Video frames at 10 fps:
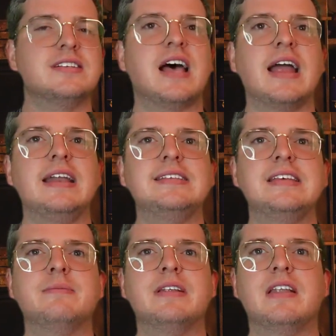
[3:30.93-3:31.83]
Tiny
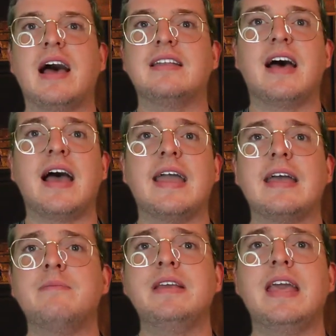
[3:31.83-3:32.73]
Tim did not die,
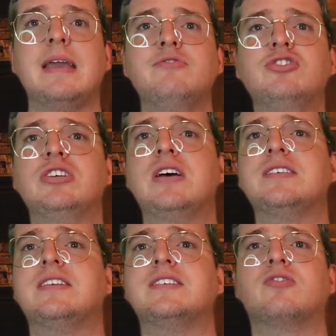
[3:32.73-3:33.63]
and became
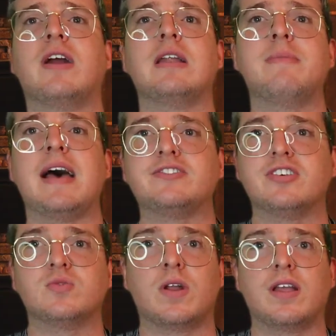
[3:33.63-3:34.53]
just as great a
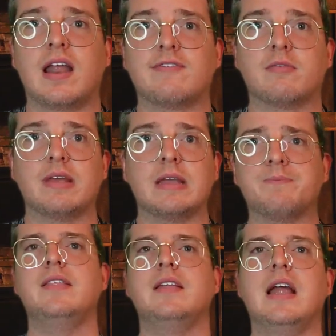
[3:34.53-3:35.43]
master as one could ever be.
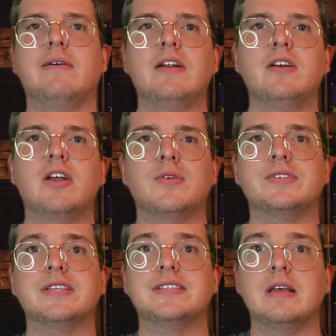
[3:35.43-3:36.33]
The narrator
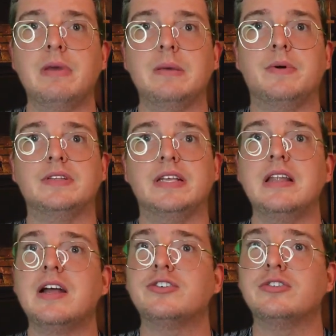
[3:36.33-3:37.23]
notes that some people did
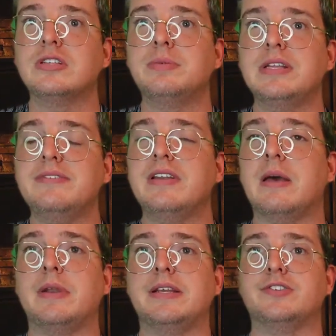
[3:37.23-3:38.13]
not truly believe in
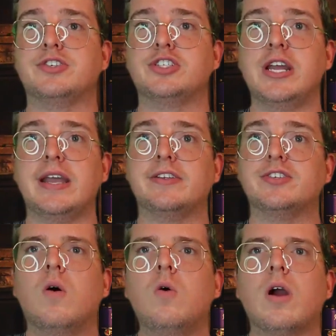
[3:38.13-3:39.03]
Ebenezer's
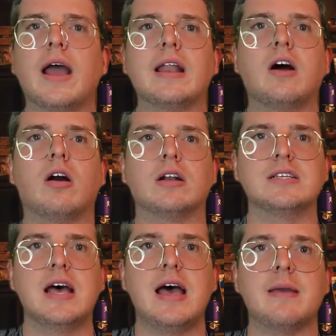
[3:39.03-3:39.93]
change, or had a hard
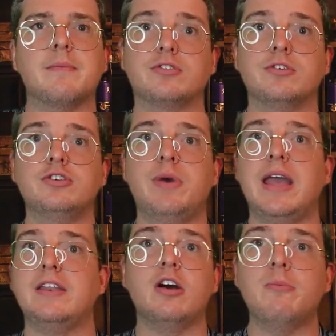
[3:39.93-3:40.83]
time. Scrooge
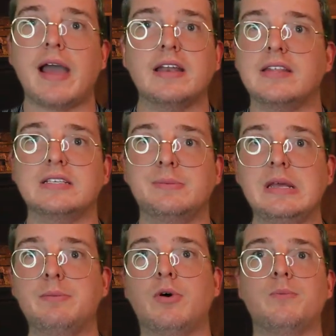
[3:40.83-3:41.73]
paid no mind to these
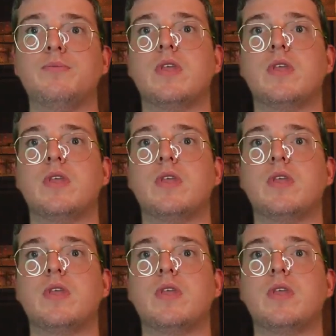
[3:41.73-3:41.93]
people,